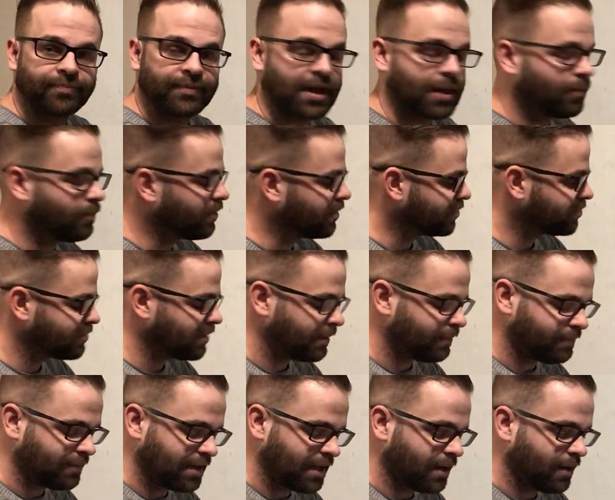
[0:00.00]
in one
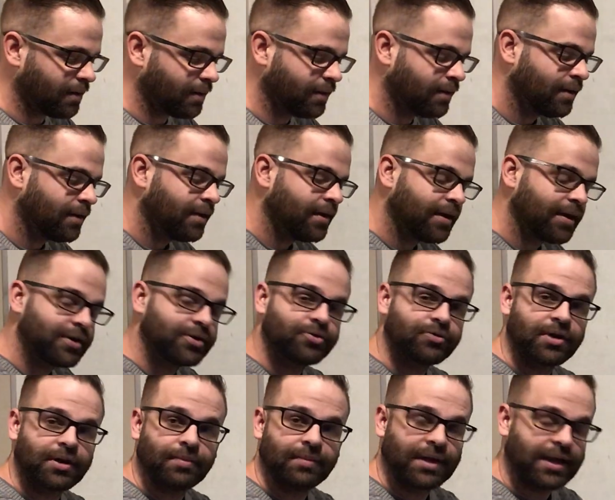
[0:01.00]
trip. They're
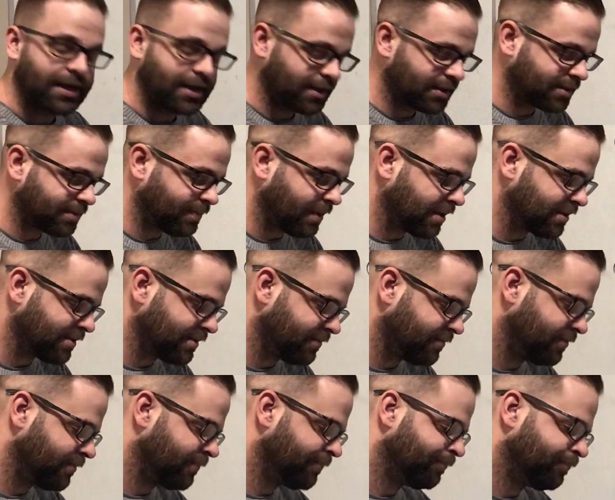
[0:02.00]
extremely expensive,
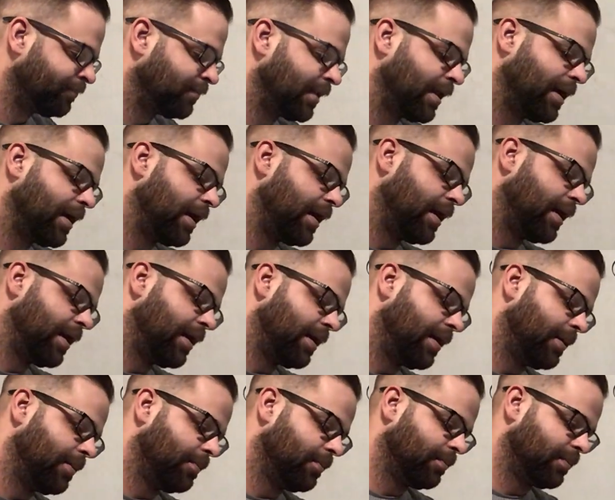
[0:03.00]

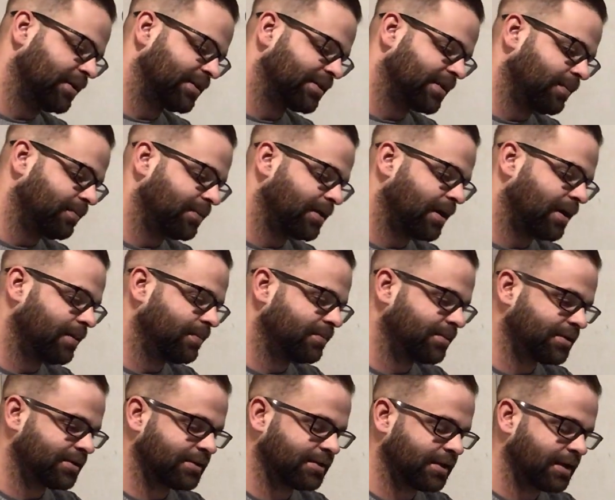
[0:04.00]
but
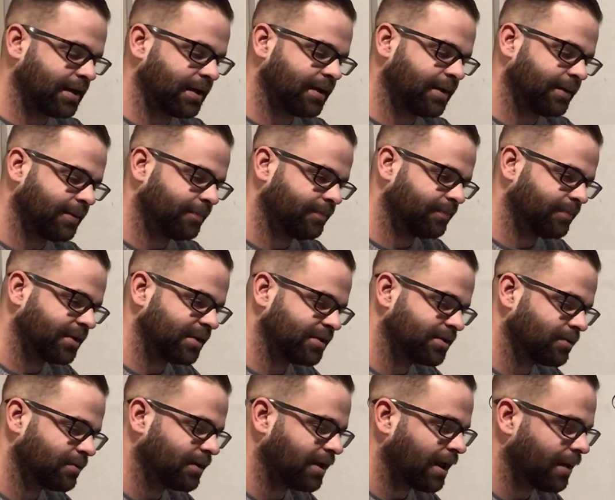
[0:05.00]
sometimes in
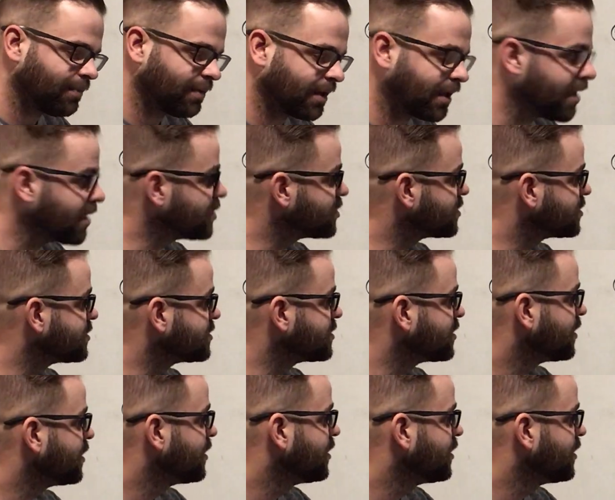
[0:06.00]
certain applications